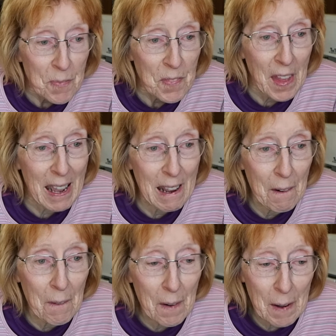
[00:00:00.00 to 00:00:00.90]

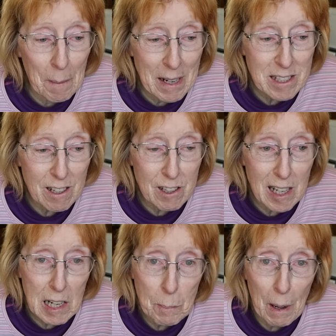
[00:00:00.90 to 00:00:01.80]
Now, I did
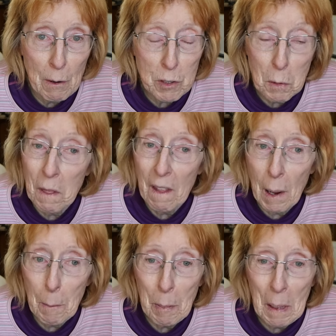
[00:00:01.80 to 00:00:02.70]
think about doing
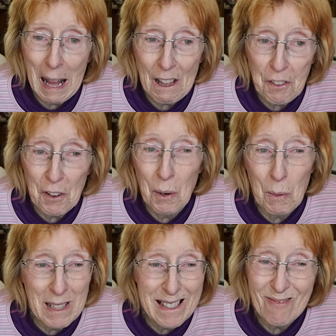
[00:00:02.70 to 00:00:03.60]
that, but I thought,
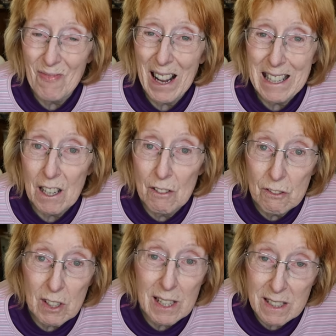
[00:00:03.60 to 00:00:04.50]
well, I don't
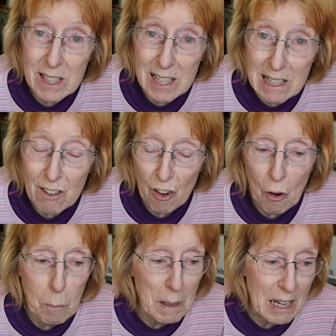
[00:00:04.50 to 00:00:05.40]
really need
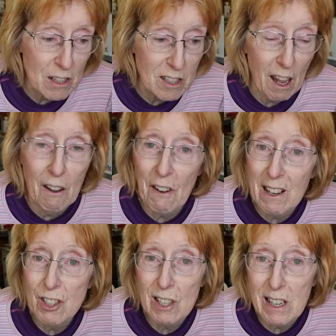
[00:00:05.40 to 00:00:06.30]
to because I've
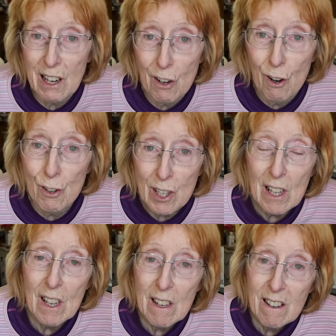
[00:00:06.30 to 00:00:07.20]
actually got
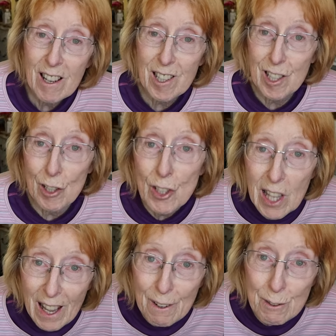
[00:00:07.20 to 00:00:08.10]
a sun
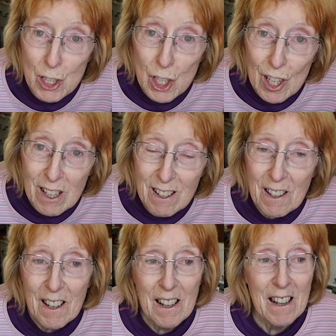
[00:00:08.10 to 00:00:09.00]
lounger,
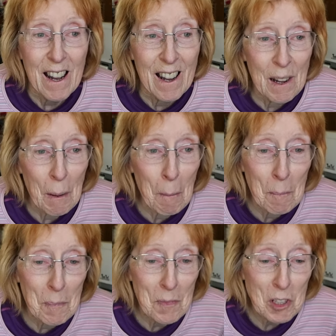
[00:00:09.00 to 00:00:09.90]

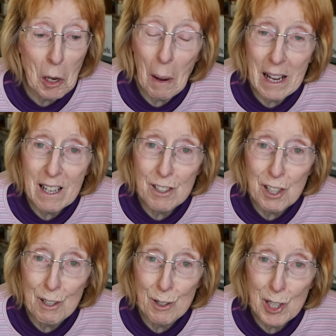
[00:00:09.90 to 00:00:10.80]
so I could
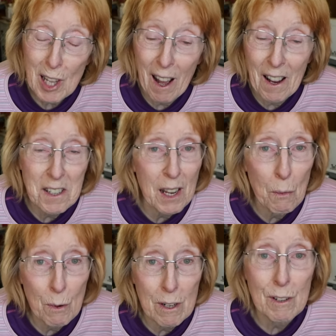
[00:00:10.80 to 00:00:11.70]
use that, and
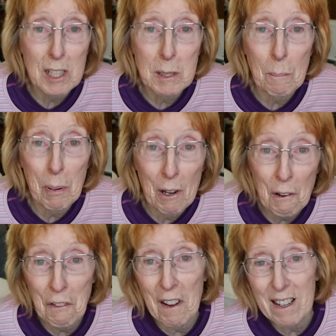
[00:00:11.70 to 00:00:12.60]
it works
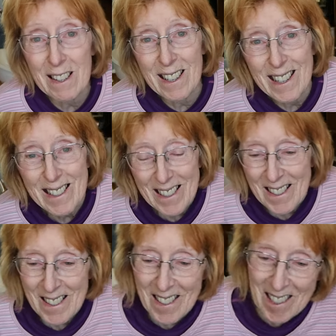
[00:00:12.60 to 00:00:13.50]
perfectly.
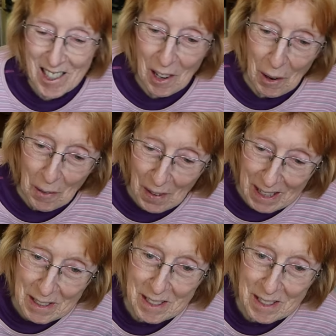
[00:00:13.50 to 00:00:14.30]
So